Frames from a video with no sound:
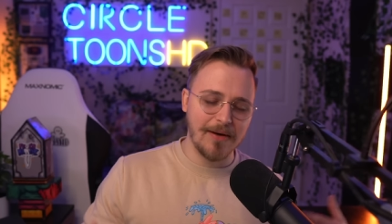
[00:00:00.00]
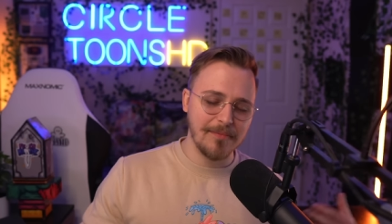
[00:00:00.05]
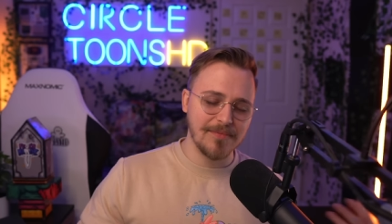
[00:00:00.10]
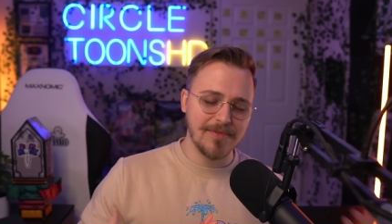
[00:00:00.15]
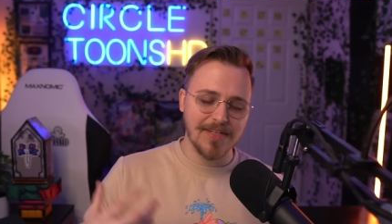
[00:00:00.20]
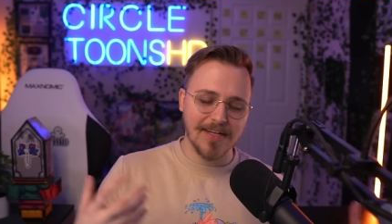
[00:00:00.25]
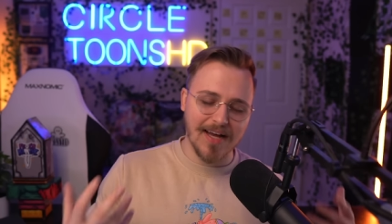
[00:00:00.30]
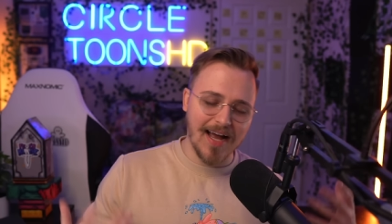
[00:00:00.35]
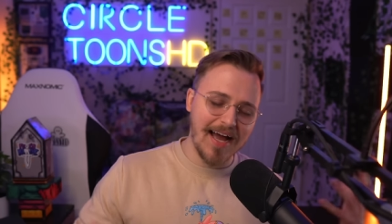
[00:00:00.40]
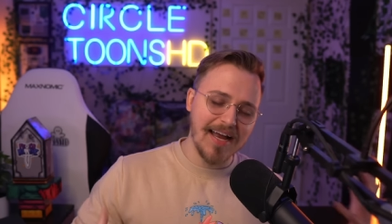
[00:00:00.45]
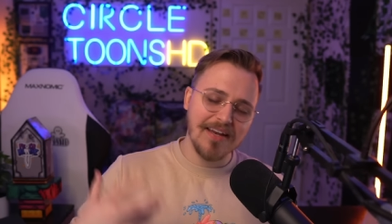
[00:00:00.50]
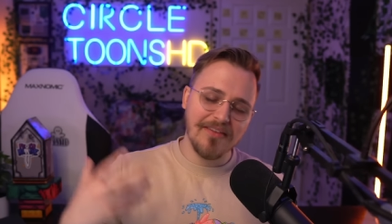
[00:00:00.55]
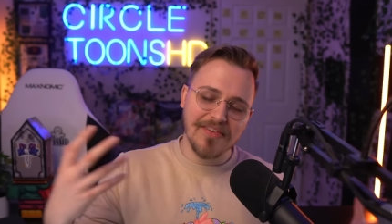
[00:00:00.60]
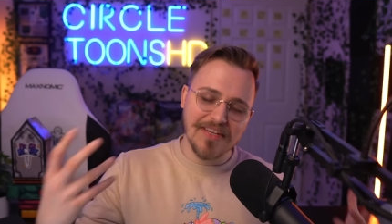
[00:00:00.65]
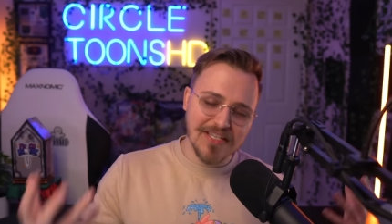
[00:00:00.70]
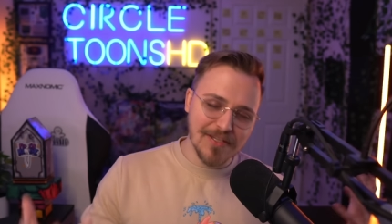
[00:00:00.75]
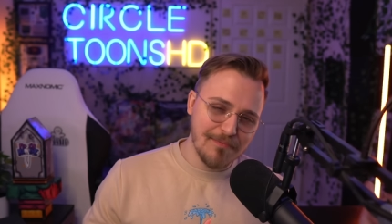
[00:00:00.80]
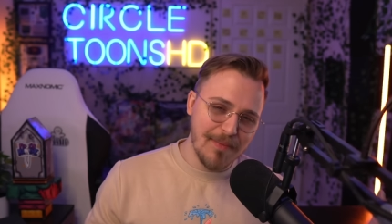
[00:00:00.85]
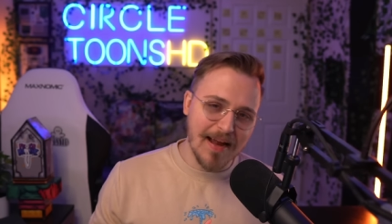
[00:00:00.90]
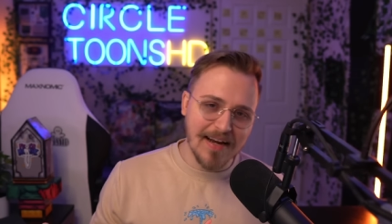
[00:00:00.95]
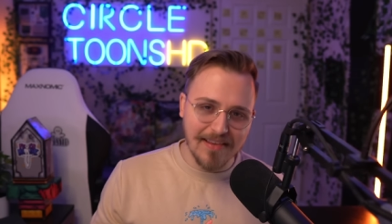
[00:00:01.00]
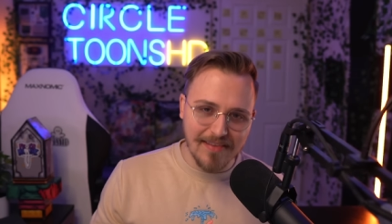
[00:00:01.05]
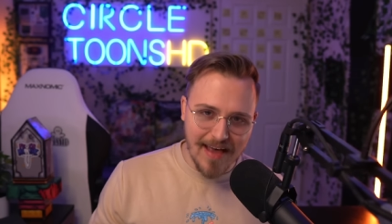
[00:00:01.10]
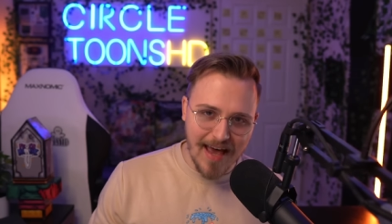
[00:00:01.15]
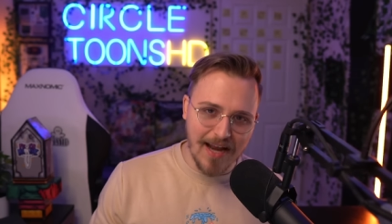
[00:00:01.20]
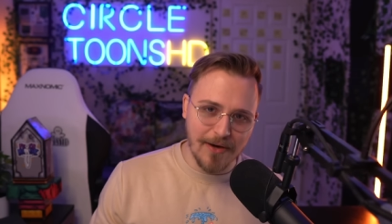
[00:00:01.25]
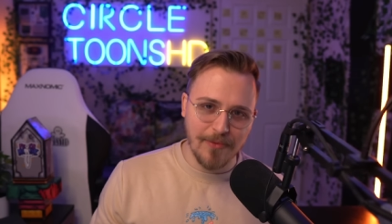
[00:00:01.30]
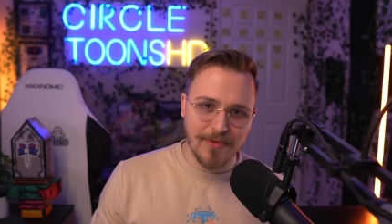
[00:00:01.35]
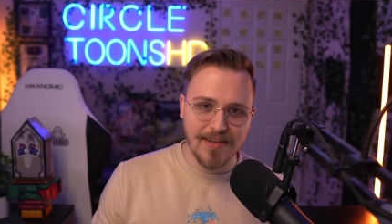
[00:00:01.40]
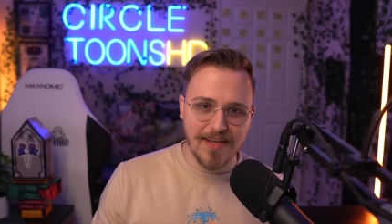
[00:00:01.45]
come to kind of expect
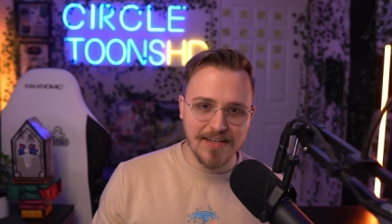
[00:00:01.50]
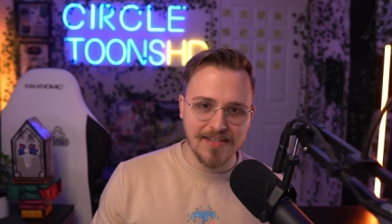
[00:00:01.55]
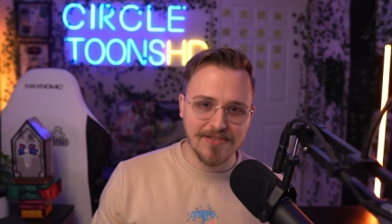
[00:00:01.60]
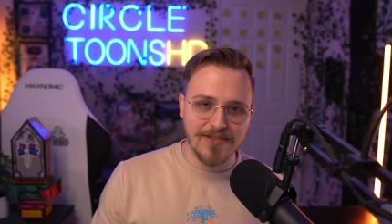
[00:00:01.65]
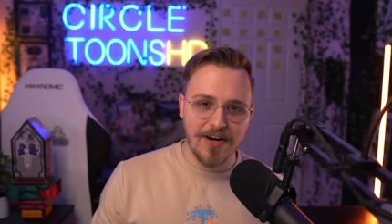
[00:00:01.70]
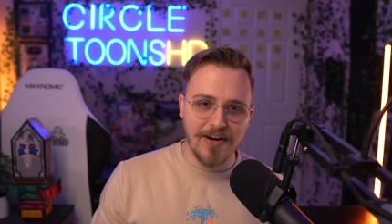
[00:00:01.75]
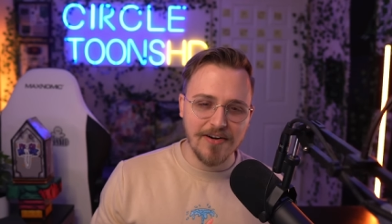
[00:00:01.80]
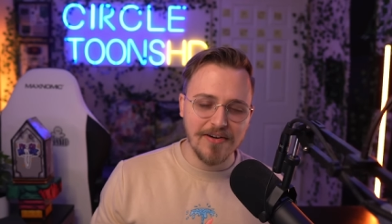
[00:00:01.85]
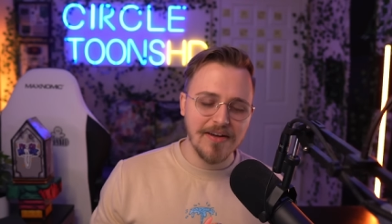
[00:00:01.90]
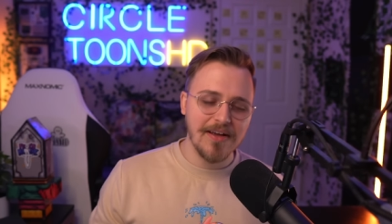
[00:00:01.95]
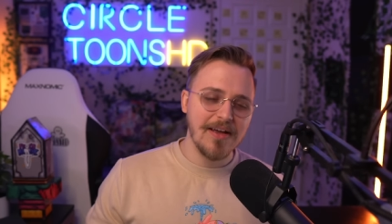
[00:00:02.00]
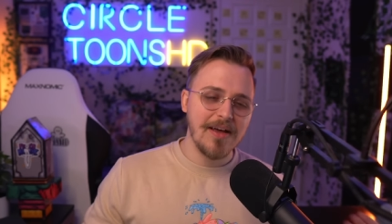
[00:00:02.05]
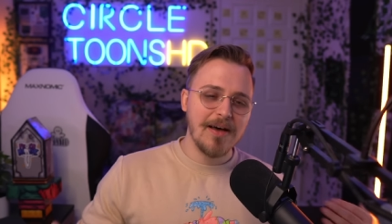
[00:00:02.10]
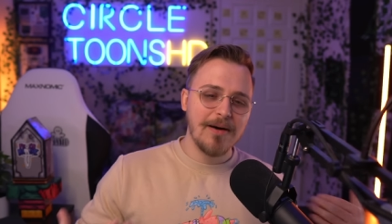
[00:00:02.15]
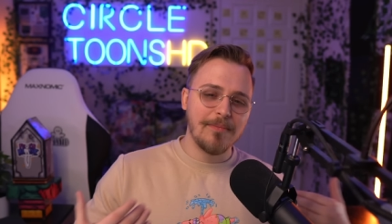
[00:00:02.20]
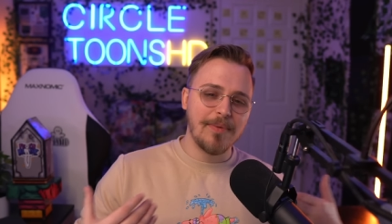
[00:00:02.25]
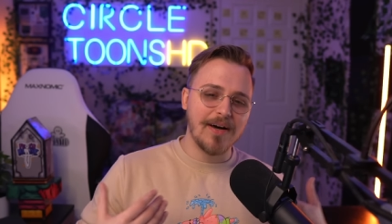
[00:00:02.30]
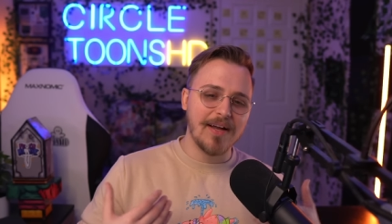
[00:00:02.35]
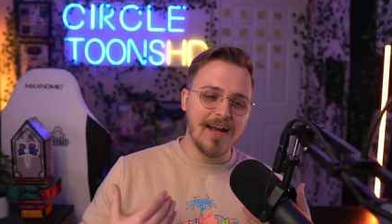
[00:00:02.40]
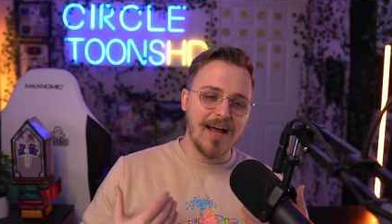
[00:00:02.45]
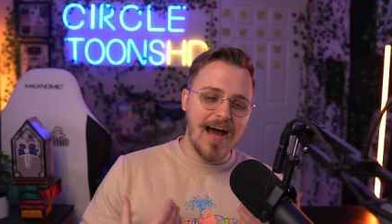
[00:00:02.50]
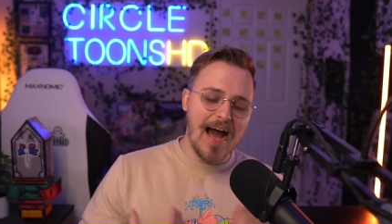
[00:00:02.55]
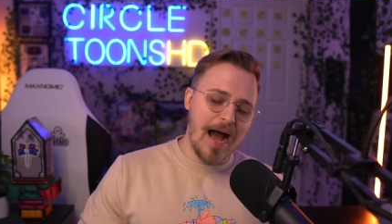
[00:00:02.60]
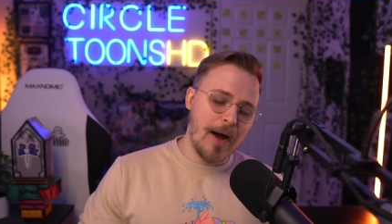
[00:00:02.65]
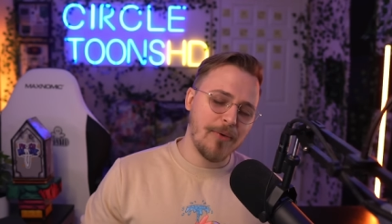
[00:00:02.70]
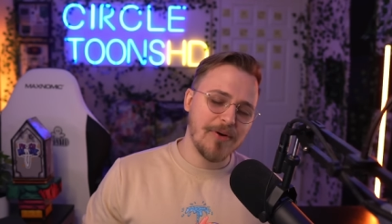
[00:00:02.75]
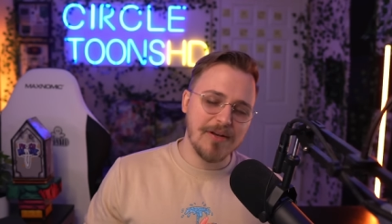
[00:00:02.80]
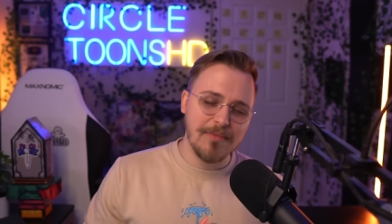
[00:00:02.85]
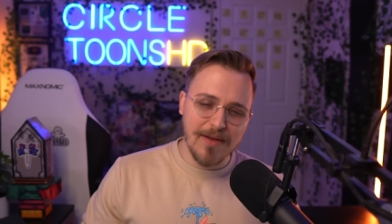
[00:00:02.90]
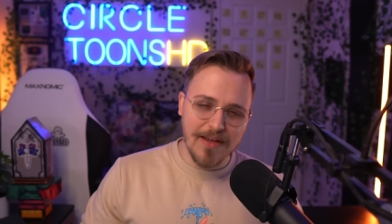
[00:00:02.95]
that with Kickstarter, but
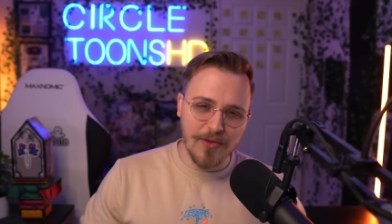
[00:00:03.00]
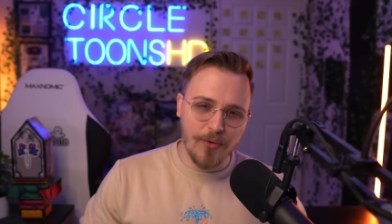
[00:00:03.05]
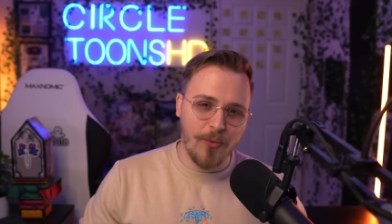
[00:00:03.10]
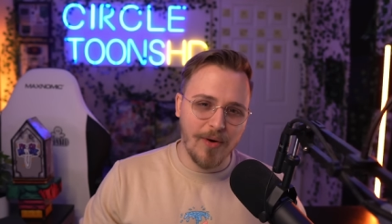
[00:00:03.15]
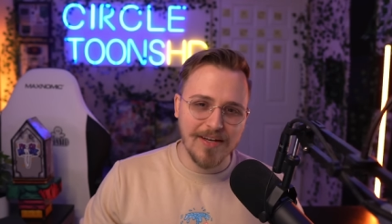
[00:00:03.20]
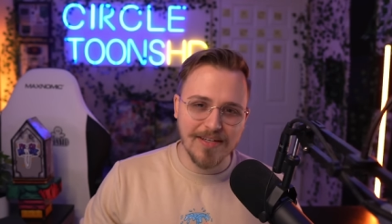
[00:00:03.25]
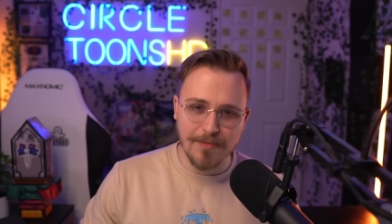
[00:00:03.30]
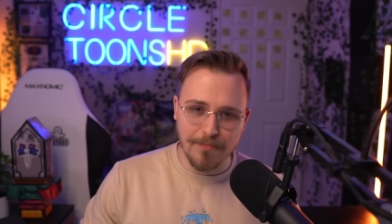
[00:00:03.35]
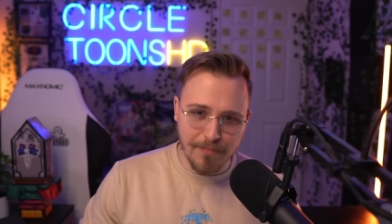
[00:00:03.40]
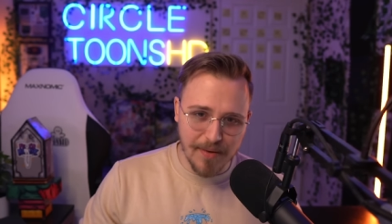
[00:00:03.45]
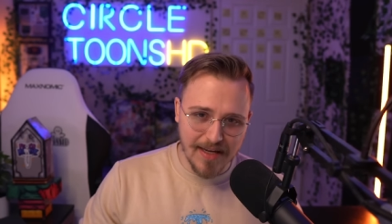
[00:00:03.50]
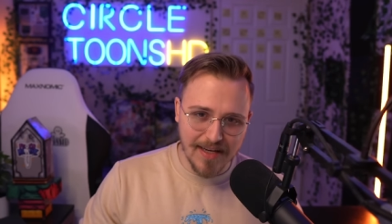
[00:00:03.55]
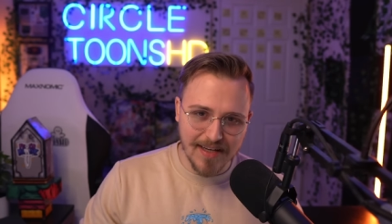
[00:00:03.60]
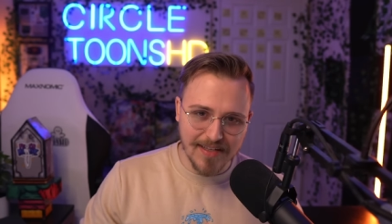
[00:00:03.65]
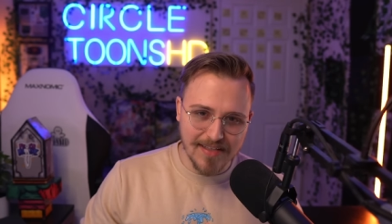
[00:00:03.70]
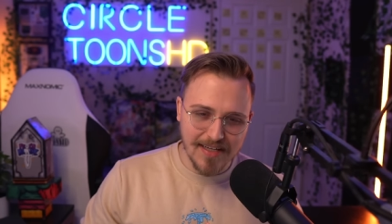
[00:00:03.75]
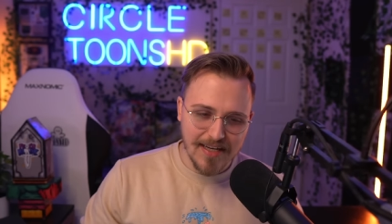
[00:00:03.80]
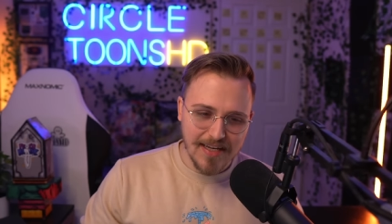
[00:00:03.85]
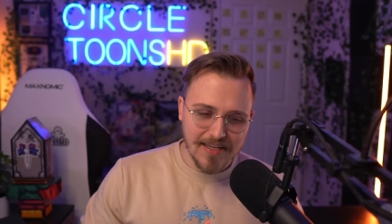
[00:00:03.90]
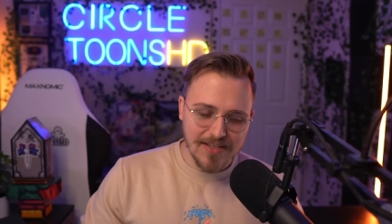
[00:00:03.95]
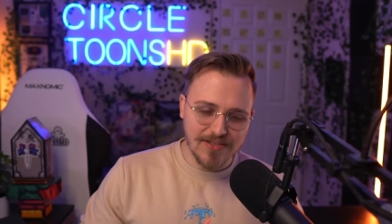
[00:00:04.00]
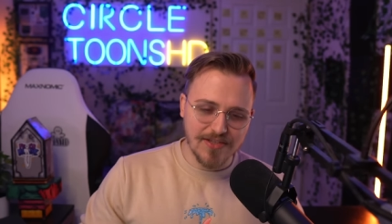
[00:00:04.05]
I want to be the one to beat it.